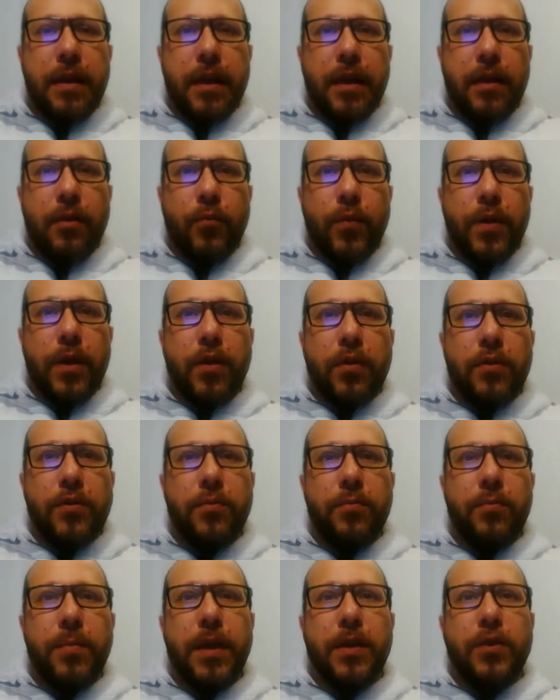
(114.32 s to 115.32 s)
We
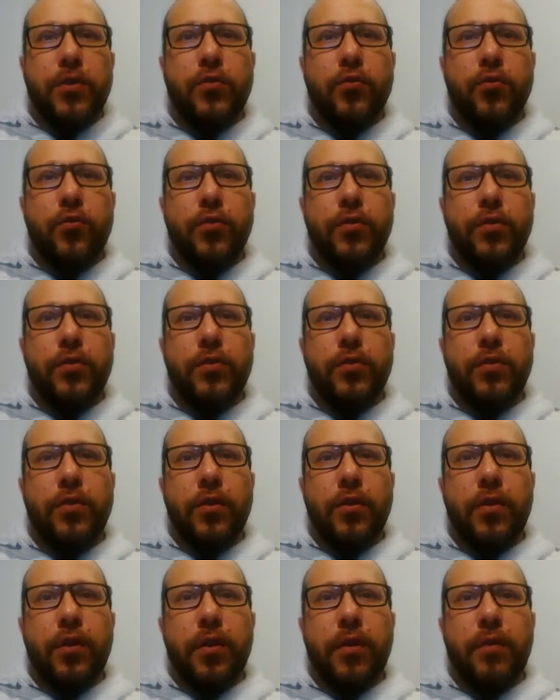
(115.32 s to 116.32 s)
also make sure
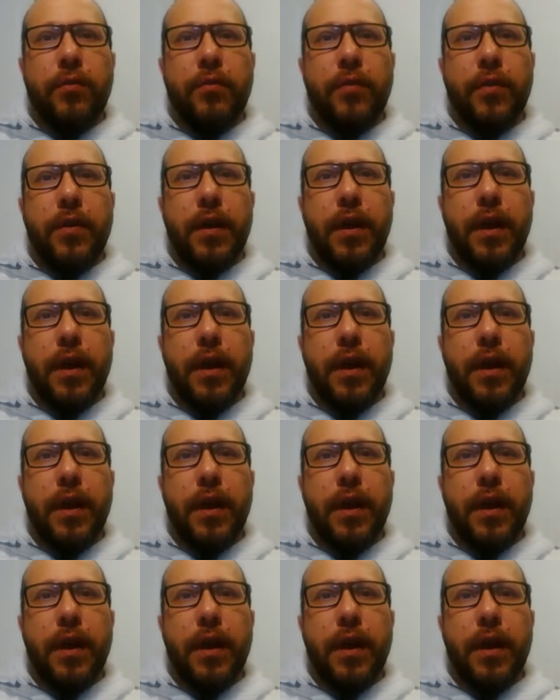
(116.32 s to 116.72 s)
of